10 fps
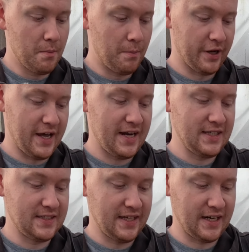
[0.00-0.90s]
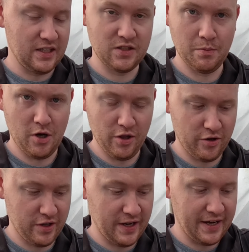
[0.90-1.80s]
But any seed any smaller
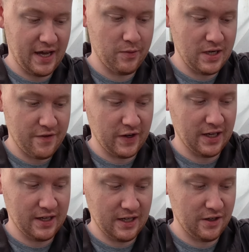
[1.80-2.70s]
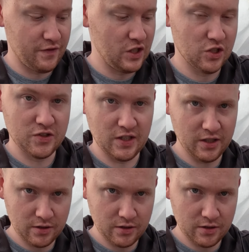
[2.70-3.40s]
than that, I would never get an individual seed